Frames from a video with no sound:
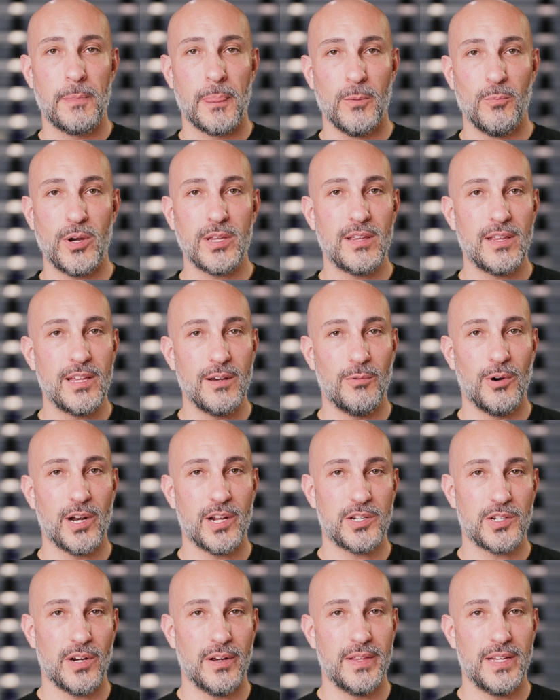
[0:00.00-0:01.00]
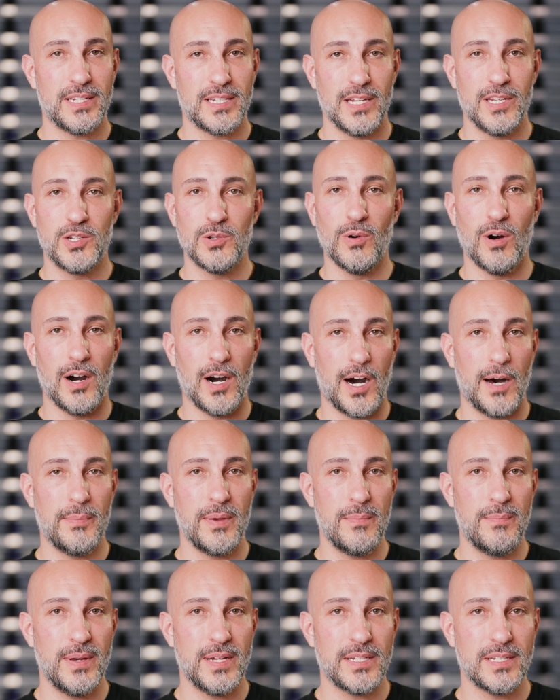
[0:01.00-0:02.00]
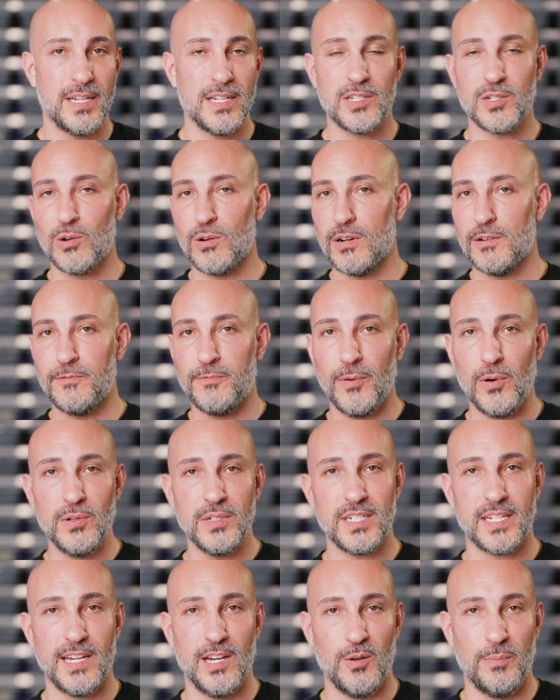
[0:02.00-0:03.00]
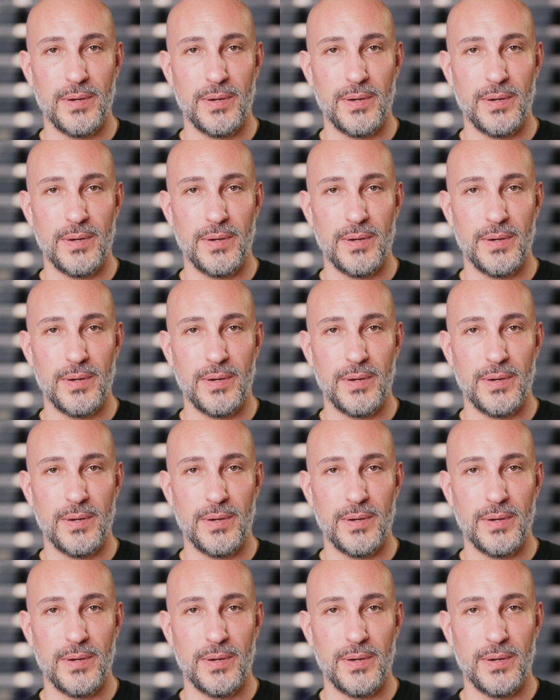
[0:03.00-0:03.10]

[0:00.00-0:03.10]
Whether they want to turn this into a hobby business or a full-scale